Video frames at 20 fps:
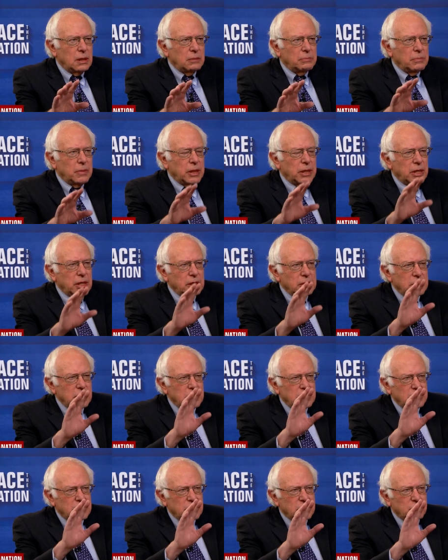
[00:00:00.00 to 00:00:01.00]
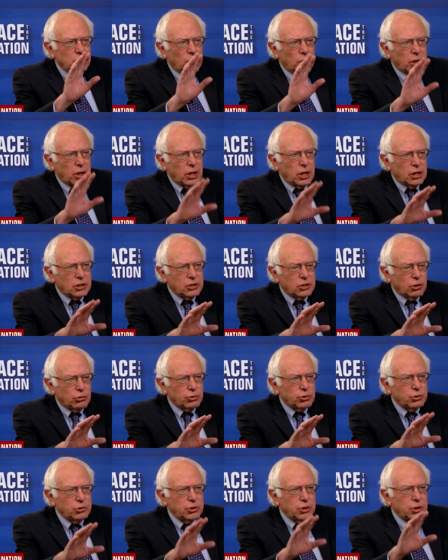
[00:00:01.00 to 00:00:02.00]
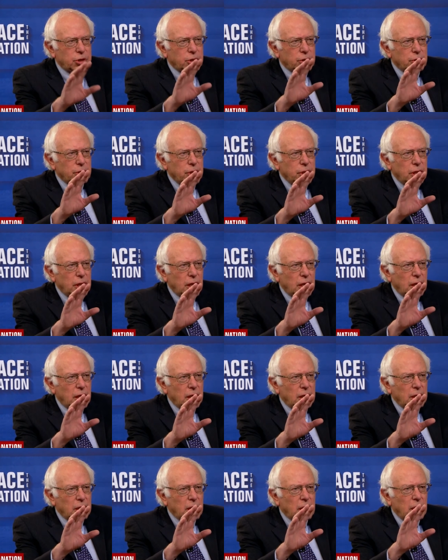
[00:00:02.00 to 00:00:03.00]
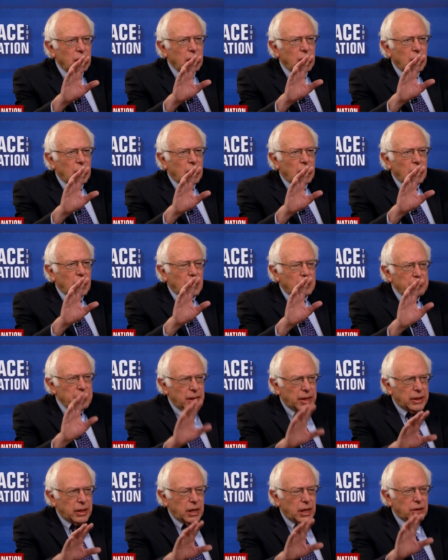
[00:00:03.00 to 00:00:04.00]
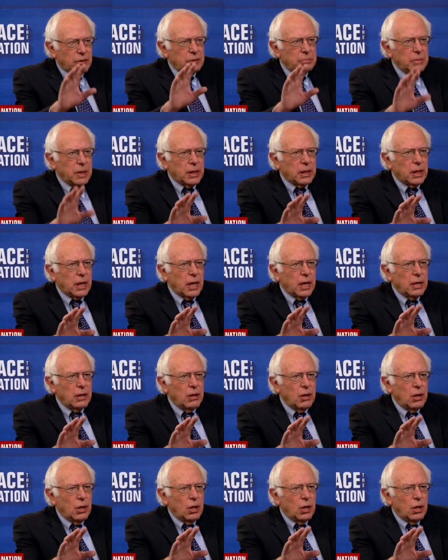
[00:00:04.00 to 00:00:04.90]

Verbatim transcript: Many instances want to cut Social Security and uh, Medicare and Medicaid,